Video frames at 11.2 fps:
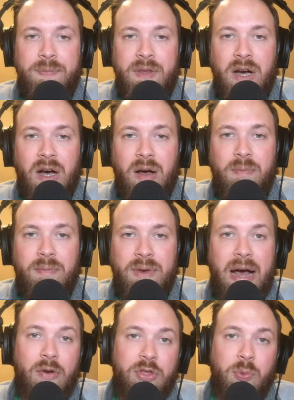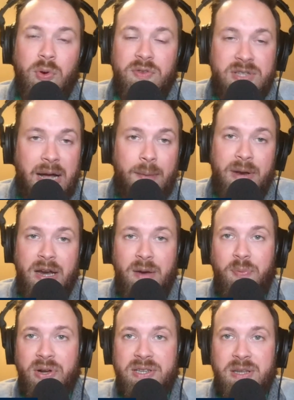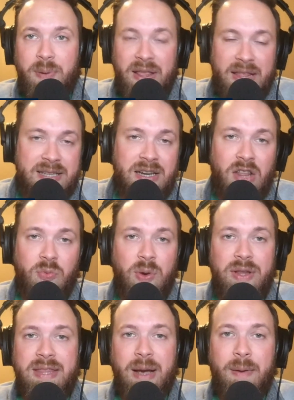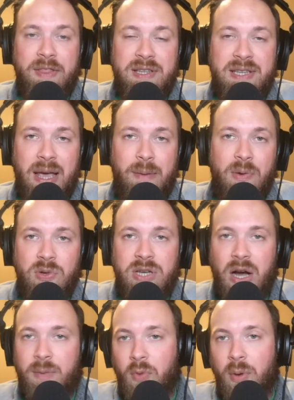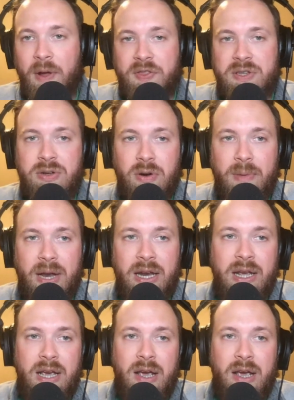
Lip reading: Now, the Wolves dominated points in the paint. That's another weird thing about this game, and we'll talk more about this here in a minute.